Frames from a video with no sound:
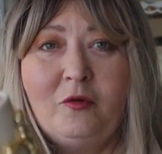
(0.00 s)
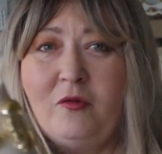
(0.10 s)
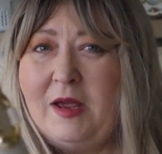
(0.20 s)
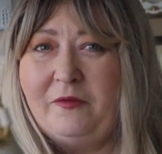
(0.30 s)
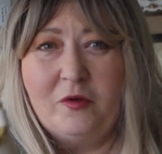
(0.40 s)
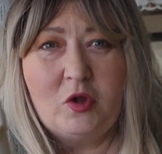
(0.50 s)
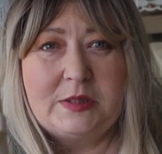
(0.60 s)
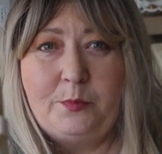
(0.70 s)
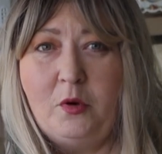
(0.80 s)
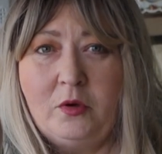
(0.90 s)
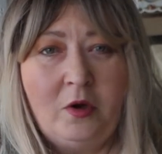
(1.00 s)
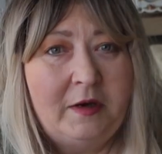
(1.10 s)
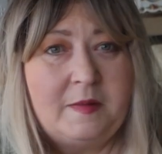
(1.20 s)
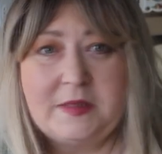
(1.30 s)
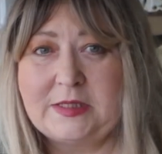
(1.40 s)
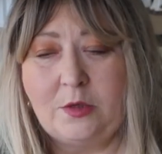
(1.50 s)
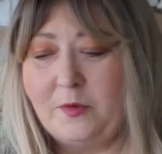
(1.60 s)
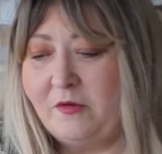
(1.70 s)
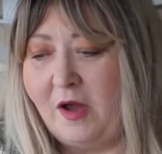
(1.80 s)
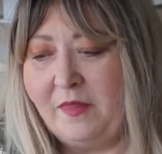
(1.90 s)
Great for just putting on in the
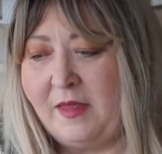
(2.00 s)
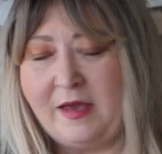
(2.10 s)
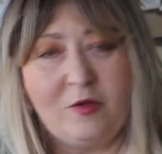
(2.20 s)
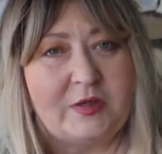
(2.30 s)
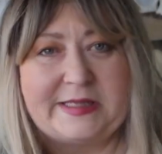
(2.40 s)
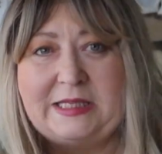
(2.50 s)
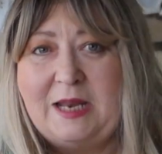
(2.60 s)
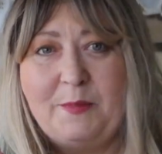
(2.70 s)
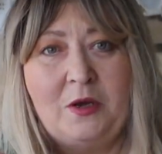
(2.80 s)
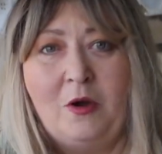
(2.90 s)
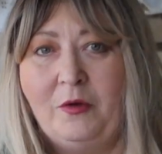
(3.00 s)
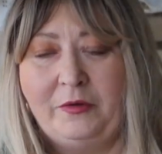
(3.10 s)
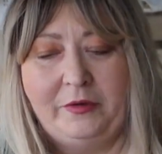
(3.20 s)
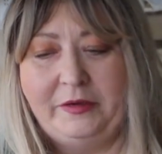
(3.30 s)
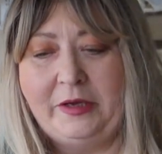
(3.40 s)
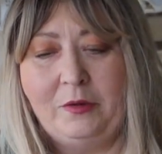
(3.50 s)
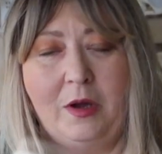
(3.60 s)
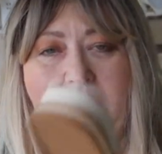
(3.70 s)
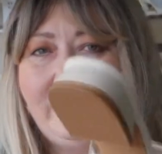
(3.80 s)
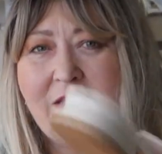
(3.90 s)
summer, aren't they? Just slipping on, you
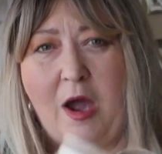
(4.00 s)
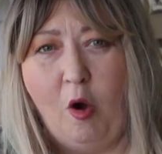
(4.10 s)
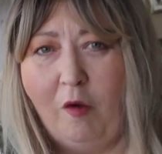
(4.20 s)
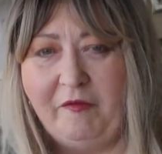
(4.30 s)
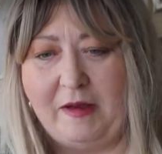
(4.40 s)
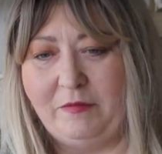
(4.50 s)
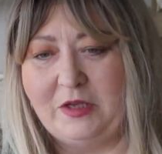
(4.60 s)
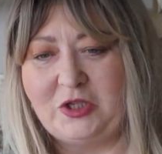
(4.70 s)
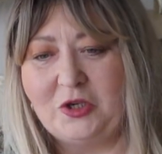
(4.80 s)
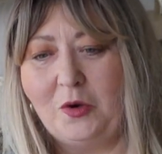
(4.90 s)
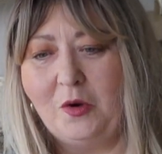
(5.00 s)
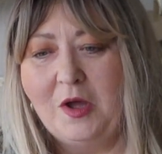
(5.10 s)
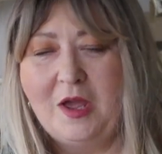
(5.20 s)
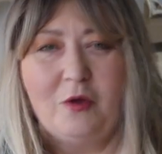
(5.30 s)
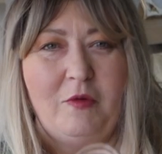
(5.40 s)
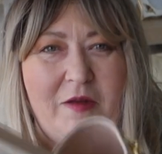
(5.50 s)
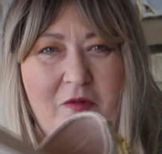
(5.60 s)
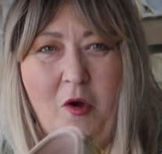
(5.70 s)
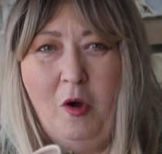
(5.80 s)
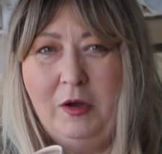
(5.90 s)
know, and yeah, off out the door.
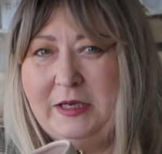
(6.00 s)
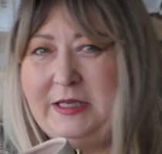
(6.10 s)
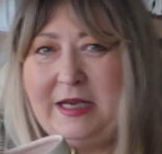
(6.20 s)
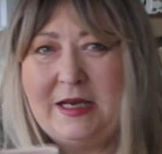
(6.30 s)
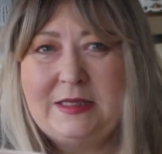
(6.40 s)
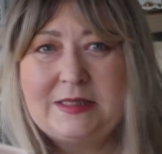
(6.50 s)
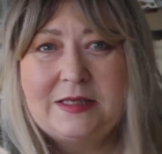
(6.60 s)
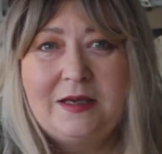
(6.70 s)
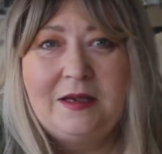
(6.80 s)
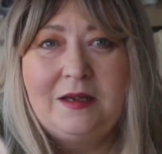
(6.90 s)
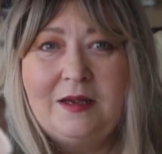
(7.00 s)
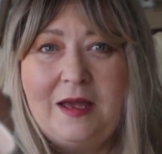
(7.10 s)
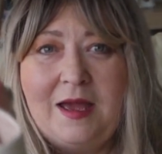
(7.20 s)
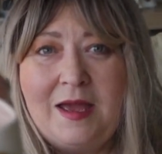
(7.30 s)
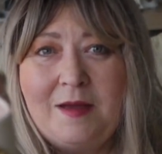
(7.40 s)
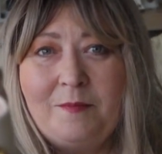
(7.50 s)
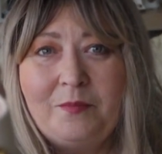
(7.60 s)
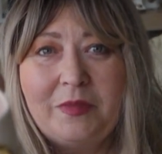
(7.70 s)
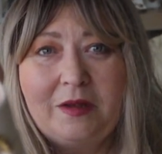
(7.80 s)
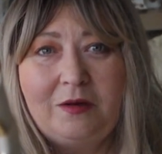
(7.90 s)
Great for holidays.
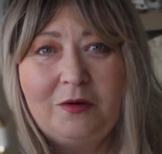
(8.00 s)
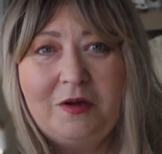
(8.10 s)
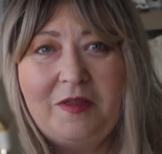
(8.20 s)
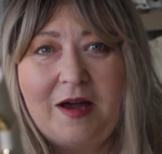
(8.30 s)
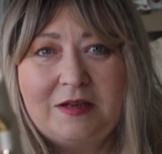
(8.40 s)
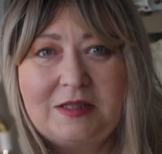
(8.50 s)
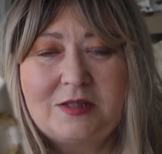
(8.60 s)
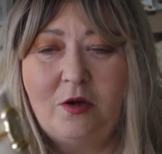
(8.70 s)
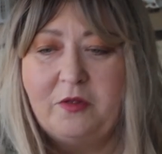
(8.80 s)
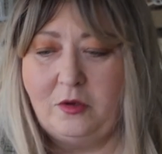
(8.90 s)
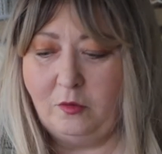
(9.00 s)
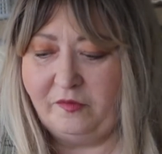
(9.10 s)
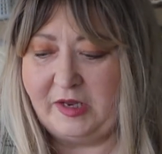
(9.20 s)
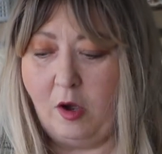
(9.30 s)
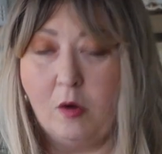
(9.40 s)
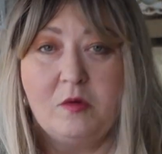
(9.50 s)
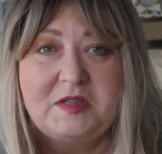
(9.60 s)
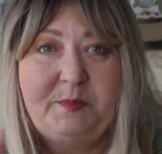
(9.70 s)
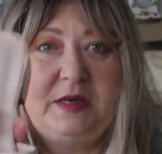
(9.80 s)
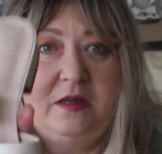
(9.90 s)
Um, look at that. It's got the lovely
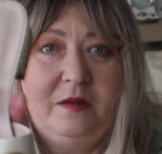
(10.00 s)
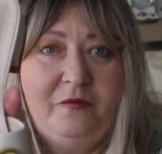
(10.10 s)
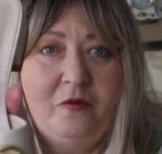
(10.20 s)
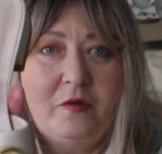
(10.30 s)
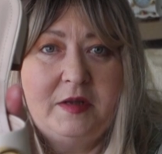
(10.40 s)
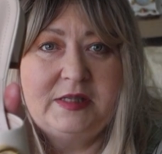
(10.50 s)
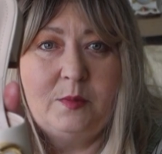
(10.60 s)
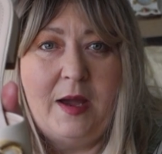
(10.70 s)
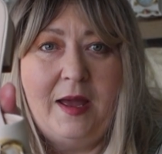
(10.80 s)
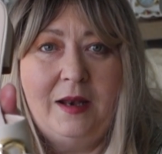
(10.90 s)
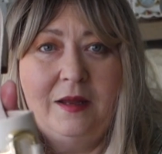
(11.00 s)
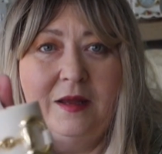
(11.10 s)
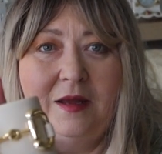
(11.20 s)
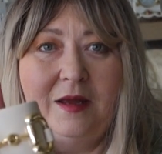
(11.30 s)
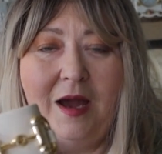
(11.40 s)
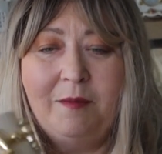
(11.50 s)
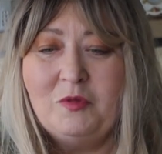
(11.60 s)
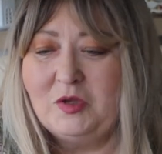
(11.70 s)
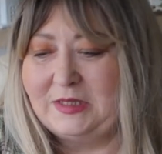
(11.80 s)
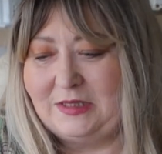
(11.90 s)
horse bit at the front as well.
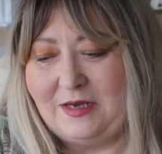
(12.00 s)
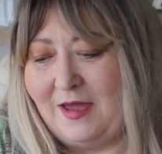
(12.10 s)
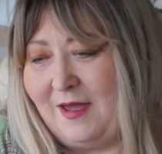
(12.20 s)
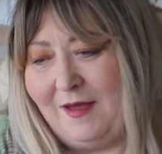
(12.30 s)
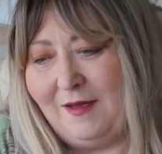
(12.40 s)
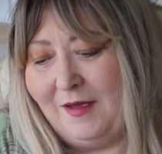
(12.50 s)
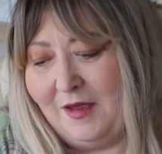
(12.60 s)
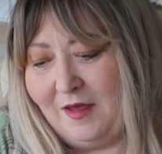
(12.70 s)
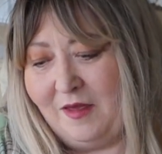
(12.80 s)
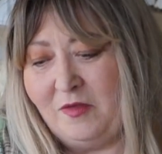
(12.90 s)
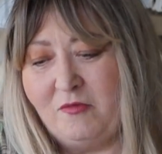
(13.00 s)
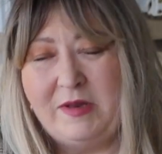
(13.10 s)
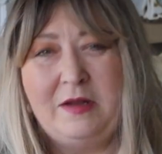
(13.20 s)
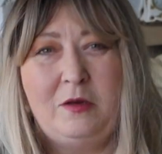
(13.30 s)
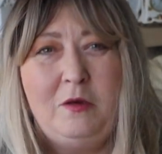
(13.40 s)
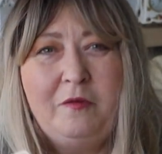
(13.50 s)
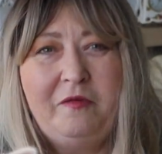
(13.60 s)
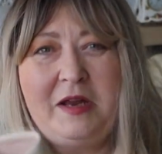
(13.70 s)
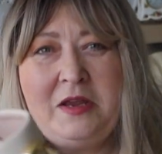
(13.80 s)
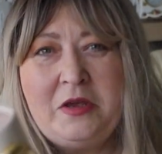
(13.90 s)
I'm just, yeah. And they're in a
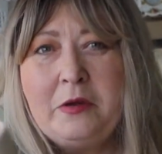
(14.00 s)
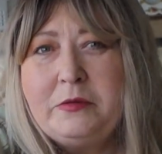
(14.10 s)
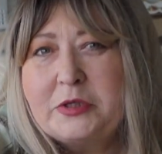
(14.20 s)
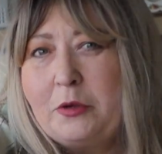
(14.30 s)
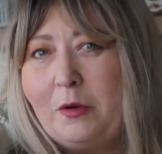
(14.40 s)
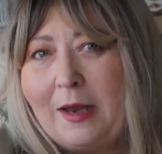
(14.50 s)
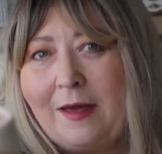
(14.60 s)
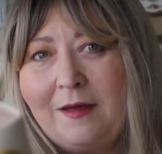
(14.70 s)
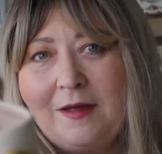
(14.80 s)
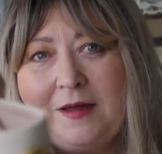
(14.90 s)
lovely nude colour.